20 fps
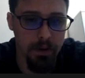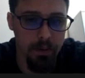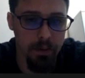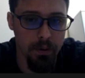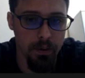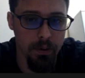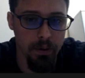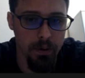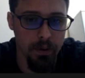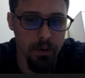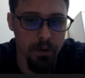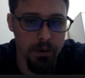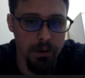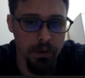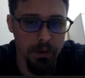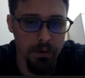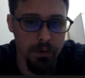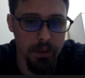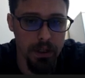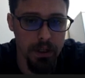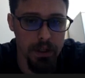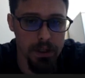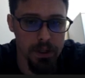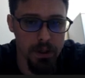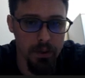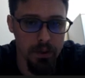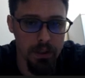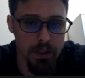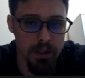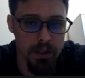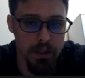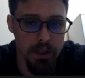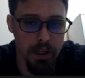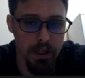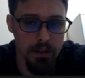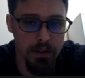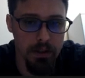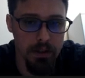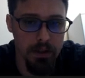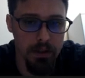or Tarrasch, which is knight
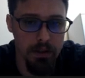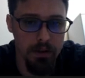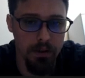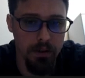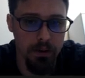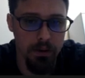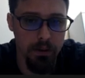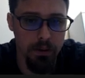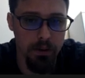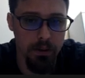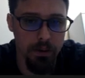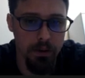to d2.